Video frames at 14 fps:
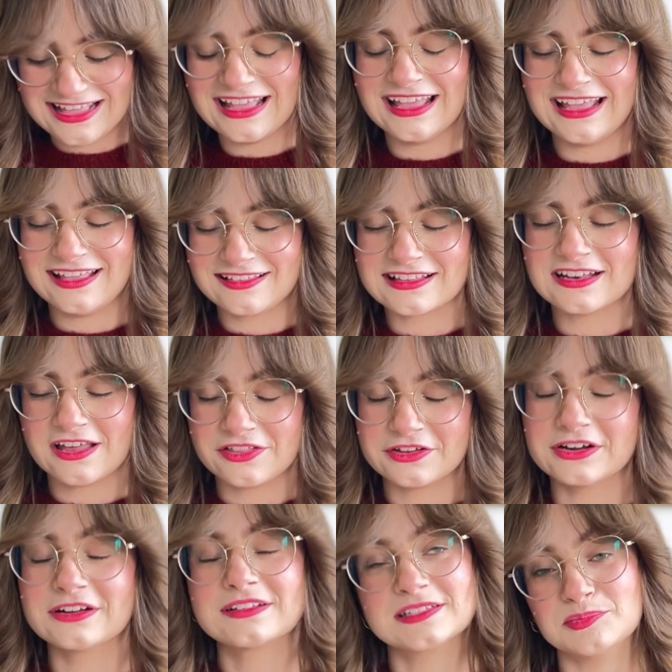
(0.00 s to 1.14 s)
is
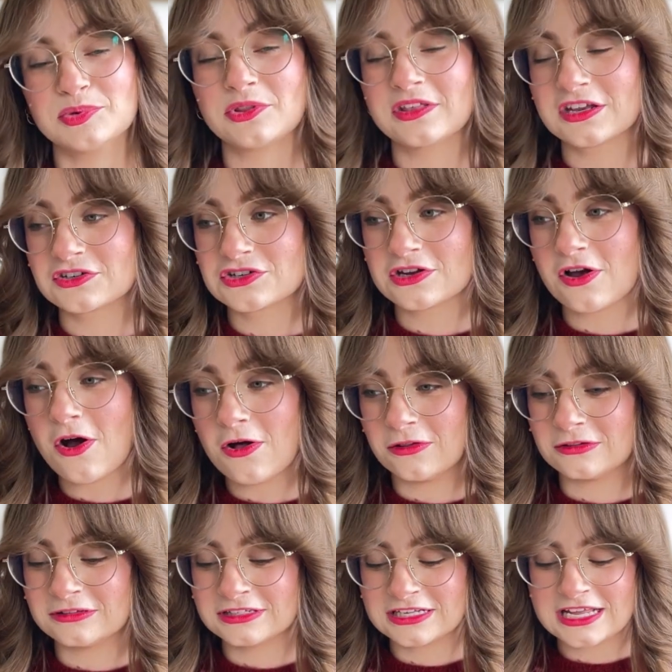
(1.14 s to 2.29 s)
another Simple Things
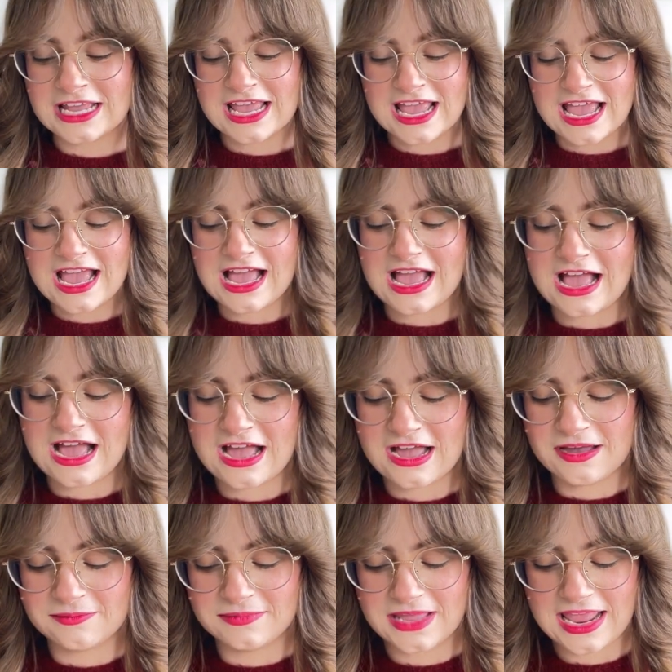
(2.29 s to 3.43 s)
shawl.
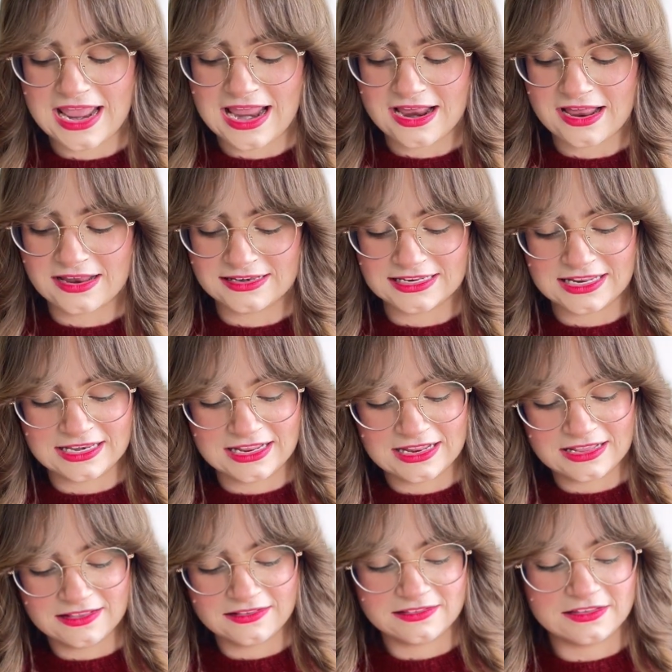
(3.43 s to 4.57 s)
And it
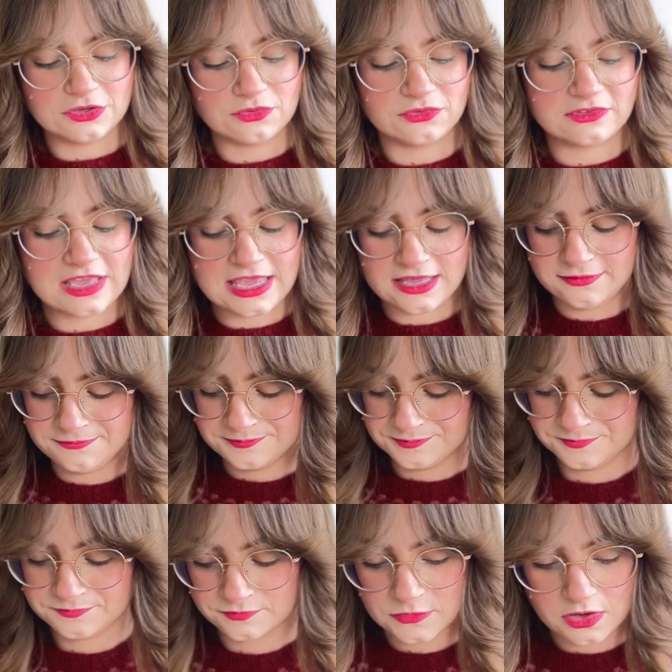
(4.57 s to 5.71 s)
is using,
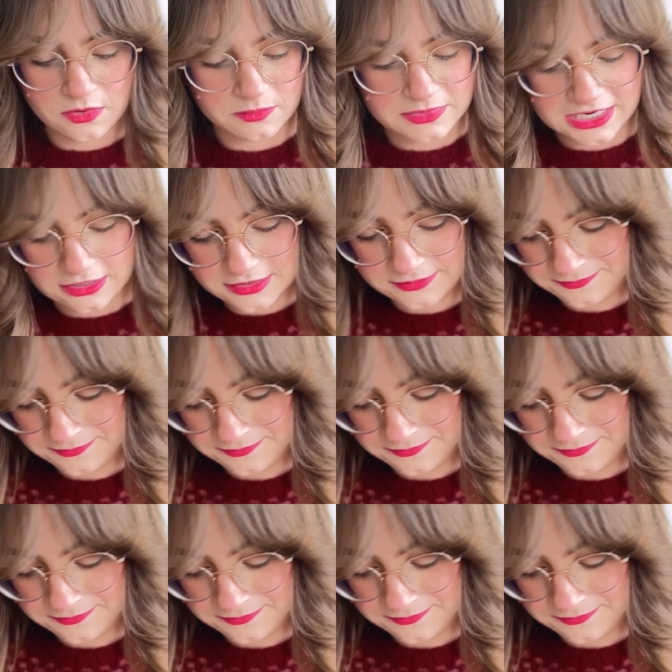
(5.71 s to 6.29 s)
oh my god,